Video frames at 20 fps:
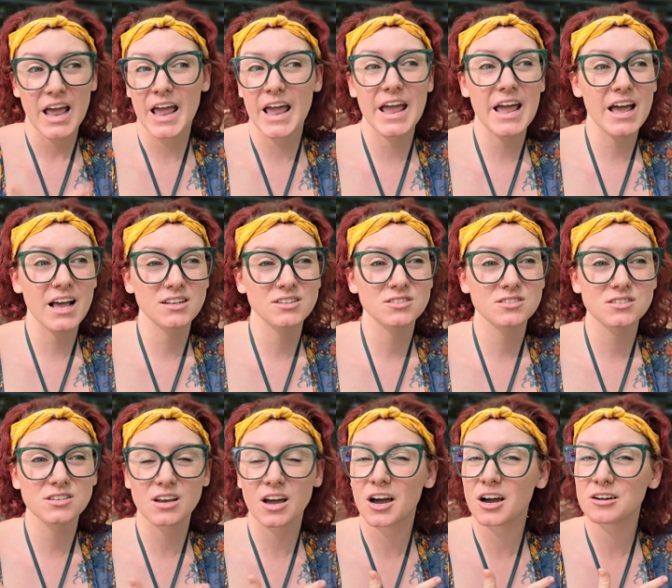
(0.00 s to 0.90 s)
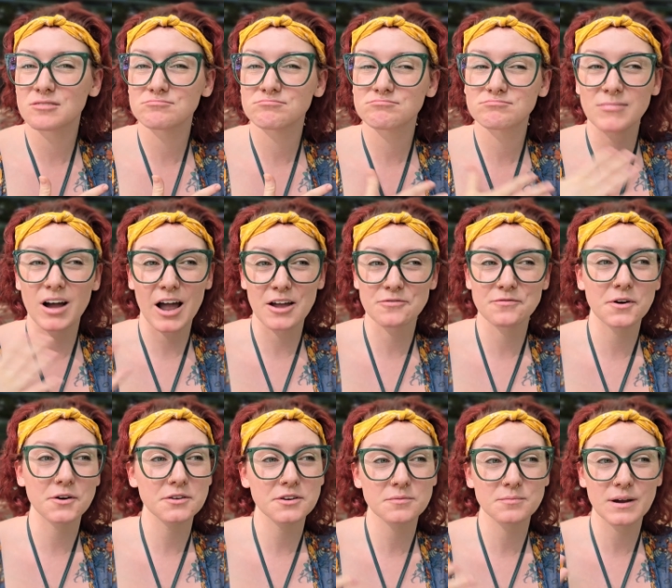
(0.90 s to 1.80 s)
And I
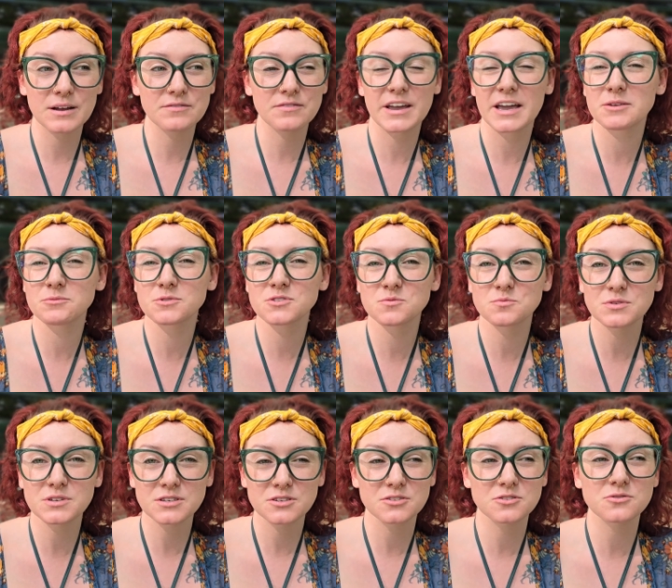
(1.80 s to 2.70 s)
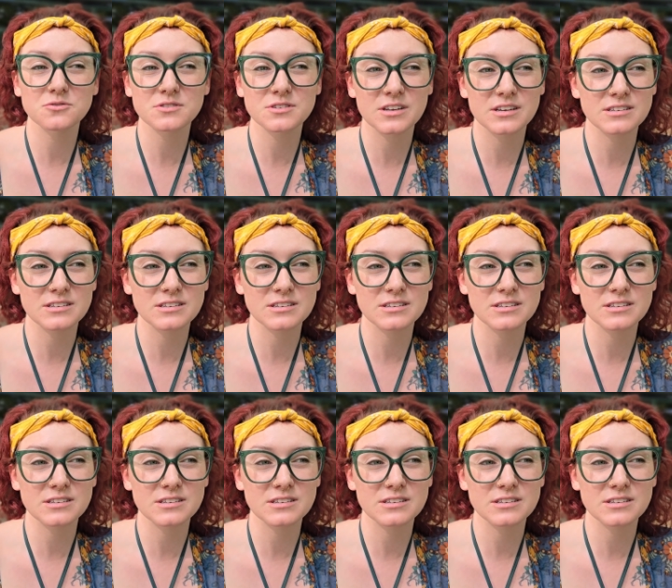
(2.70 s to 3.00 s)
felt like my van was being used